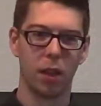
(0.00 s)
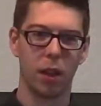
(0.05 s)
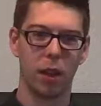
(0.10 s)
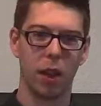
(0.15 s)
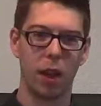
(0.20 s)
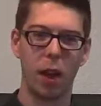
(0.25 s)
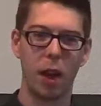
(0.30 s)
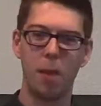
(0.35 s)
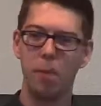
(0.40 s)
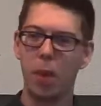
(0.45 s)

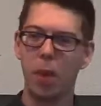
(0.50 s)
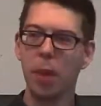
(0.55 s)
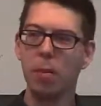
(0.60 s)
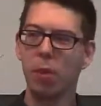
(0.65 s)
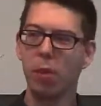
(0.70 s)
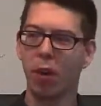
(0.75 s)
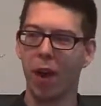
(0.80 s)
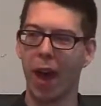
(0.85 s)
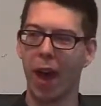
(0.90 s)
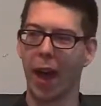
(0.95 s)

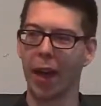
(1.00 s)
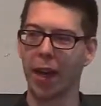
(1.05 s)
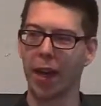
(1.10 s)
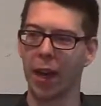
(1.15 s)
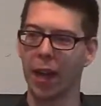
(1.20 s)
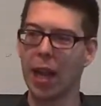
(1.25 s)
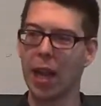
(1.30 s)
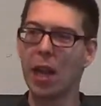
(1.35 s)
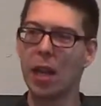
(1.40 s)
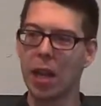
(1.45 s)

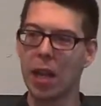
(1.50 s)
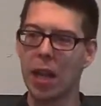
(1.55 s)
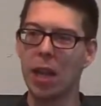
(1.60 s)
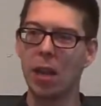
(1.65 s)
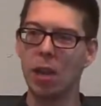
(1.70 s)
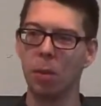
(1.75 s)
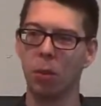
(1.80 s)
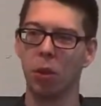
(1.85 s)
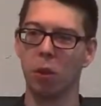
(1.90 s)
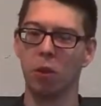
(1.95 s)
Abimelech in
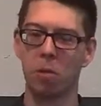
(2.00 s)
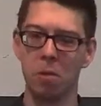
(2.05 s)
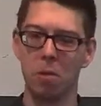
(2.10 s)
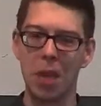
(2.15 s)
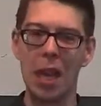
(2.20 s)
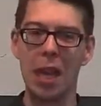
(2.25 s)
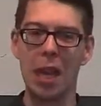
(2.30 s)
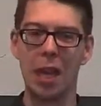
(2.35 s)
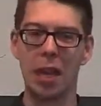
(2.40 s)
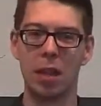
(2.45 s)
Hebrew
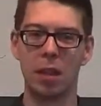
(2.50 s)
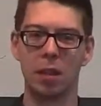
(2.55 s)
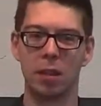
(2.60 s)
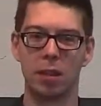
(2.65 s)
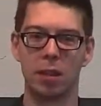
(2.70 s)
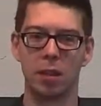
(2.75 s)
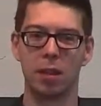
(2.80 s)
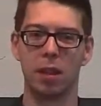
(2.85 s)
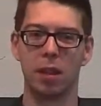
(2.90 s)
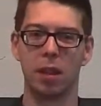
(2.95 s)

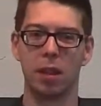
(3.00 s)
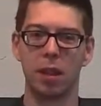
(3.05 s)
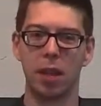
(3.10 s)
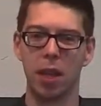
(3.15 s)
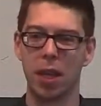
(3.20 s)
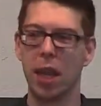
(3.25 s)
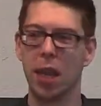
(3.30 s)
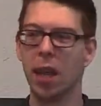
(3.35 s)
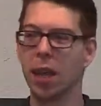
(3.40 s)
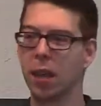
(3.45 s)
means the
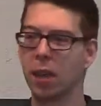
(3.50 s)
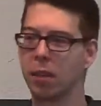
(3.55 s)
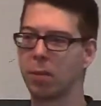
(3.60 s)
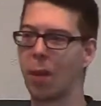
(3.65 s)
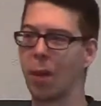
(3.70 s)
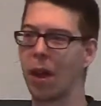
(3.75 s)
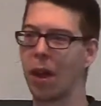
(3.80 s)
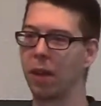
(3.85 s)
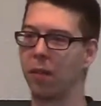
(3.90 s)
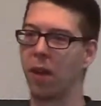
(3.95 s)
king is
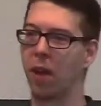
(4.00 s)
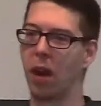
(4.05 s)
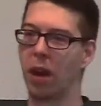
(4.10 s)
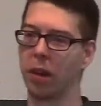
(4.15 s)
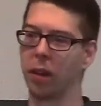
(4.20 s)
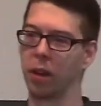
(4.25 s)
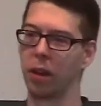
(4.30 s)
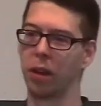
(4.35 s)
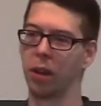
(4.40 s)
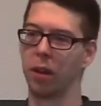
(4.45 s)
my
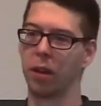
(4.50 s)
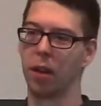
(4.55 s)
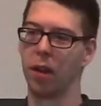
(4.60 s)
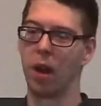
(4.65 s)
father.